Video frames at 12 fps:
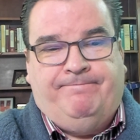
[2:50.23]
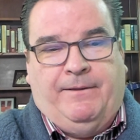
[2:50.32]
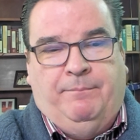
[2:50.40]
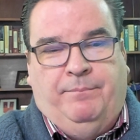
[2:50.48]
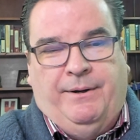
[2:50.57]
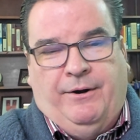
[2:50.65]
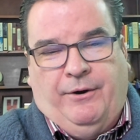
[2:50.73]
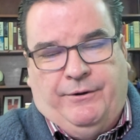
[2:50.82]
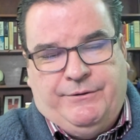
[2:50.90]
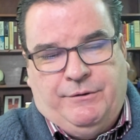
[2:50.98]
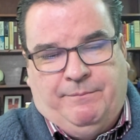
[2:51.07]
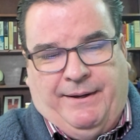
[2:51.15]
But it
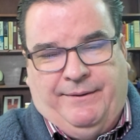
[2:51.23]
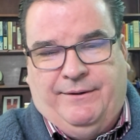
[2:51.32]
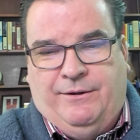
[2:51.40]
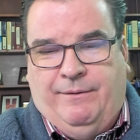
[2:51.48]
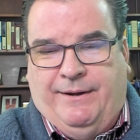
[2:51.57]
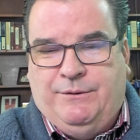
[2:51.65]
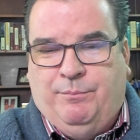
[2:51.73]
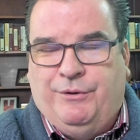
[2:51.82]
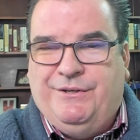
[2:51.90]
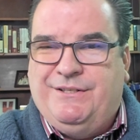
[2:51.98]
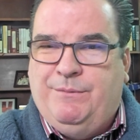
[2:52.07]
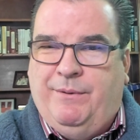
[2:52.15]
also meant that you had to
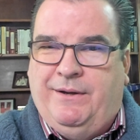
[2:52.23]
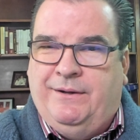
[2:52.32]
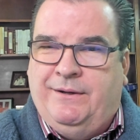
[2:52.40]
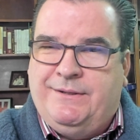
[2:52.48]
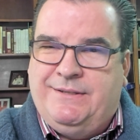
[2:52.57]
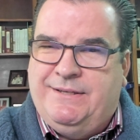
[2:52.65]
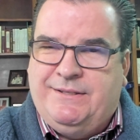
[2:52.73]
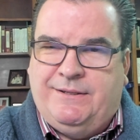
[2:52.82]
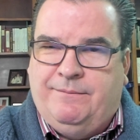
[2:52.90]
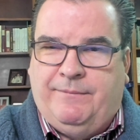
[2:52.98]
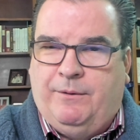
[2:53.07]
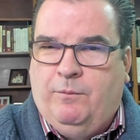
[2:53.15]
participate in a
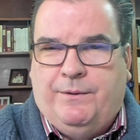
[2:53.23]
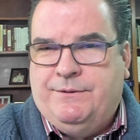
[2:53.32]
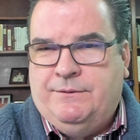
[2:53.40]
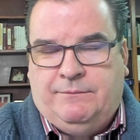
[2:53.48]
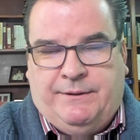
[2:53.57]
system that wasn't